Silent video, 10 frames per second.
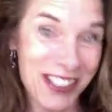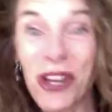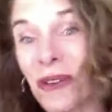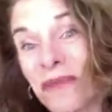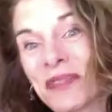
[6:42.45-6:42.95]

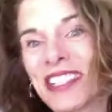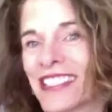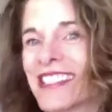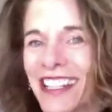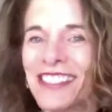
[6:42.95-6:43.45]
So
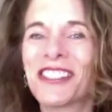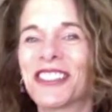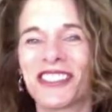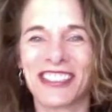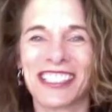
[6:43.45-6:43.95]
stay
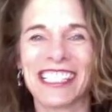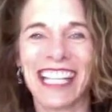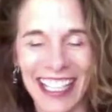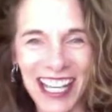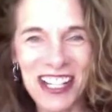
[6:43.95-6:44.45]
tuned for the
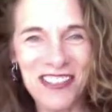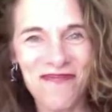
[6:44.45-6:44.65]
data.